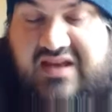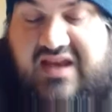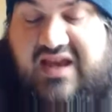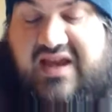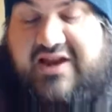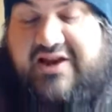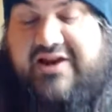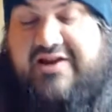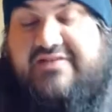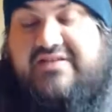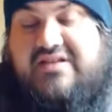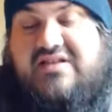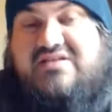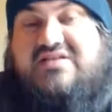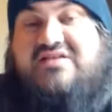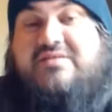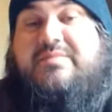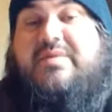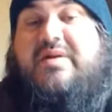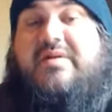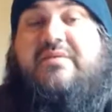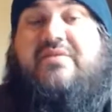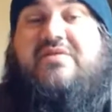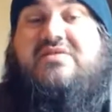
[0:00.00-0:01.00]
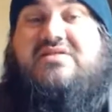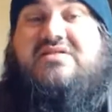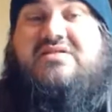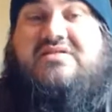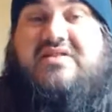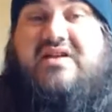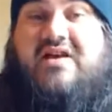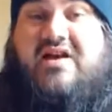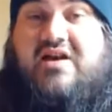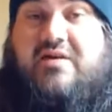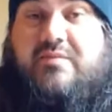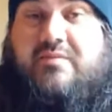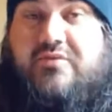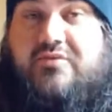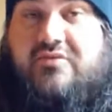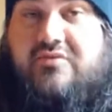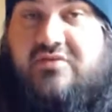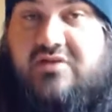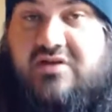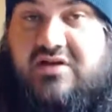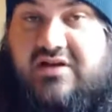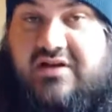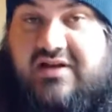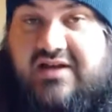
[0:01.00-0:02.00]
Yeah, Eric, they said Memphis is
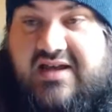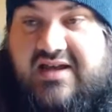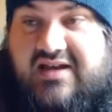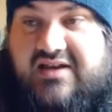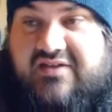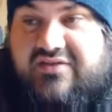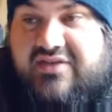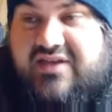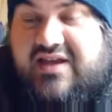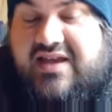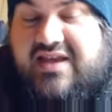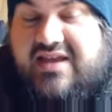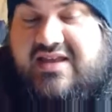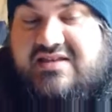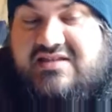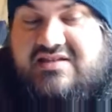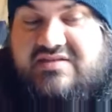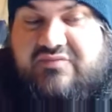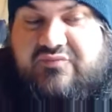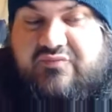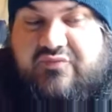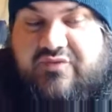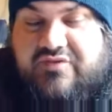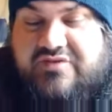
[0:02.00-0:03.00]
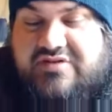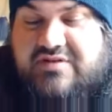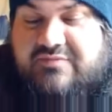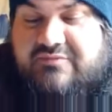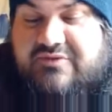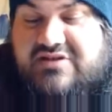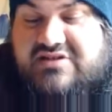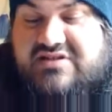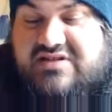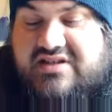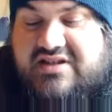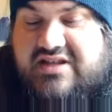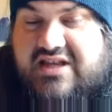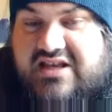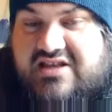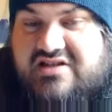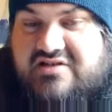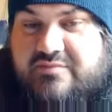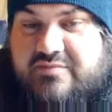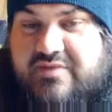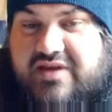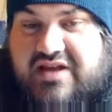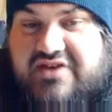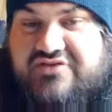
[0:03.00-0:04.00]
terrible. And the thing is, for some reason, it
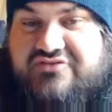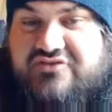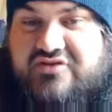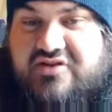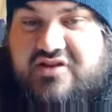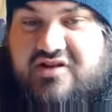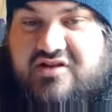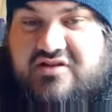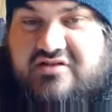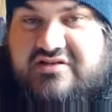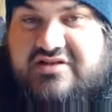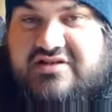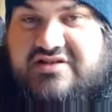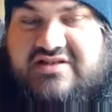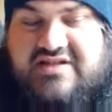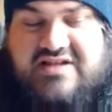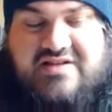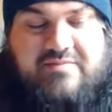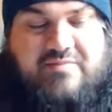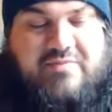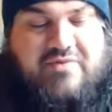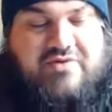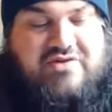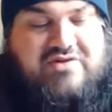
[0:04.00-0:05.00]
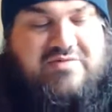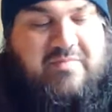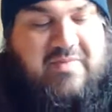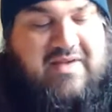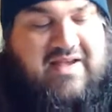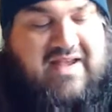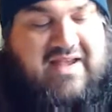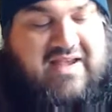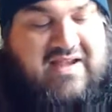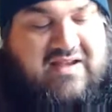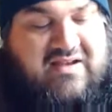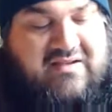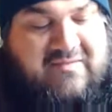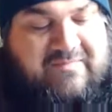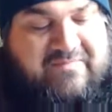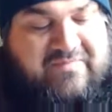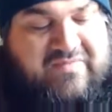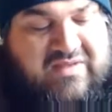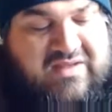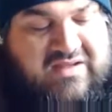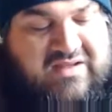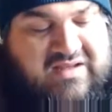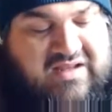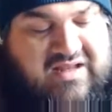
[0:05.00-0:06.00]
takes them extra long to send books back.
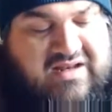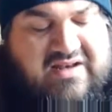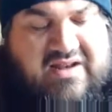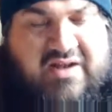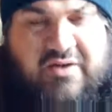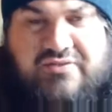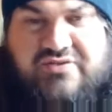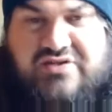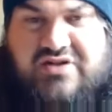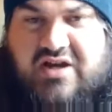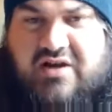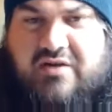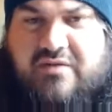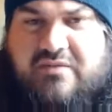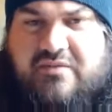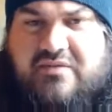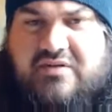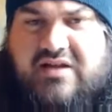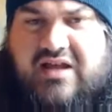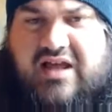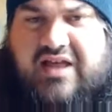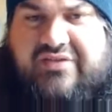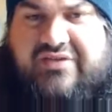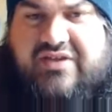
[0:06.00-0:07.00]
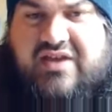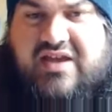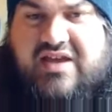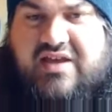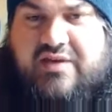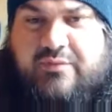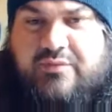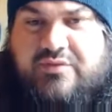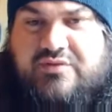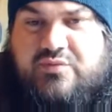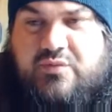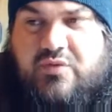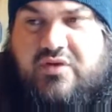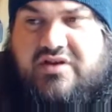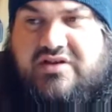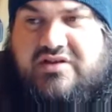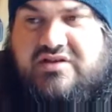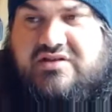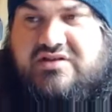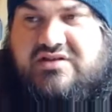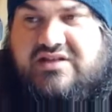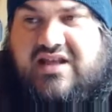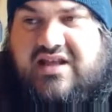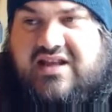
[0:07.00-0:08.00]
And no joke, I think it was
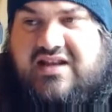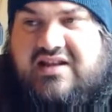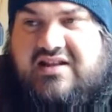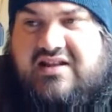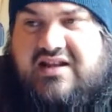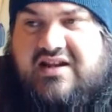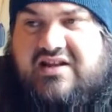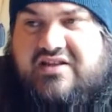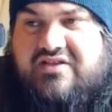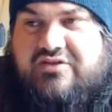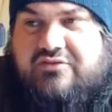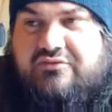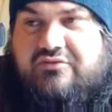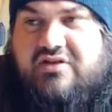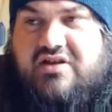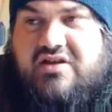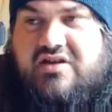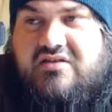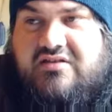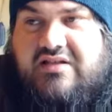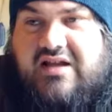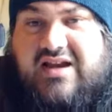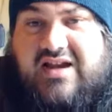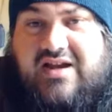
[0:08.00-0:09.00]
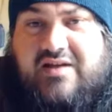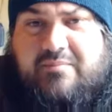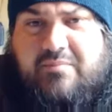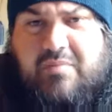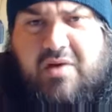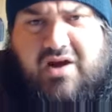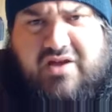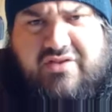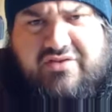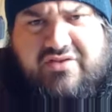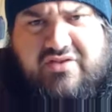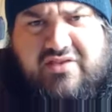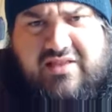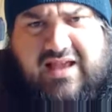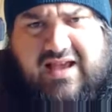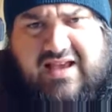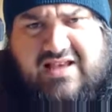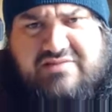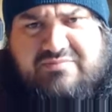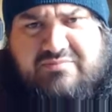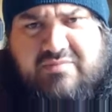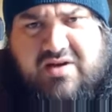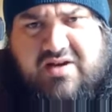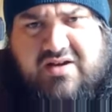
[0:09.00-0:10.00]
what, Skinny, like a month,
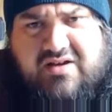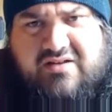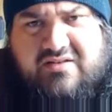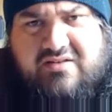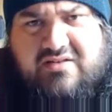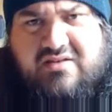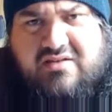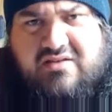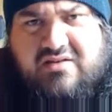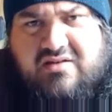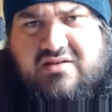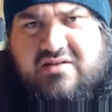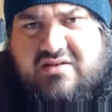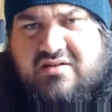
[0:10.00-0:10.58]
last month?